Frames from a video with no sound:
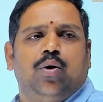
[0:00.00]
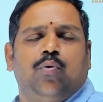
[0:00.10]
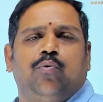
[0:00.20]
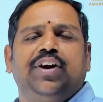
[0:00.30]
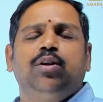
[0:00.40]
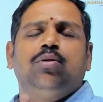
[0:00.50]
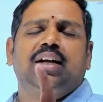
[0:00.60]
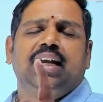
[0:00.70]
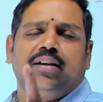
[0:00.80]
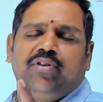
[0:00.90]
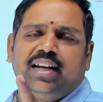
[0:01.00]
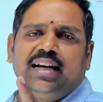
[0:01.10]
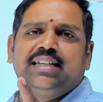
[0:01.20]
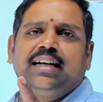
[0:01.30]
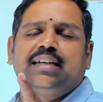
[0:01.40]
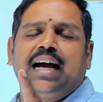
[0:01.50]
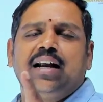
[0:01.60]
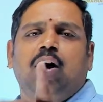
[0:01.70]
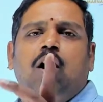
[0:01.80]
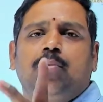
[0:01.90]
We know that whether it is a
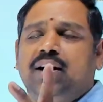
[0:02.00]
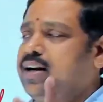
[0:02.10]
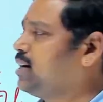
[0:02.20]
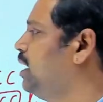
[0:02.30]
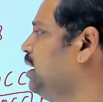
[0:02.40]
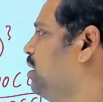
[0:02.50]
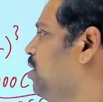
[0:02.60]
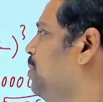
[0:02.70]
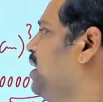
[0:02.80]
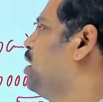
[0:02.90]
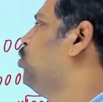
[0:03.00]
ton or metric ton, it will be equal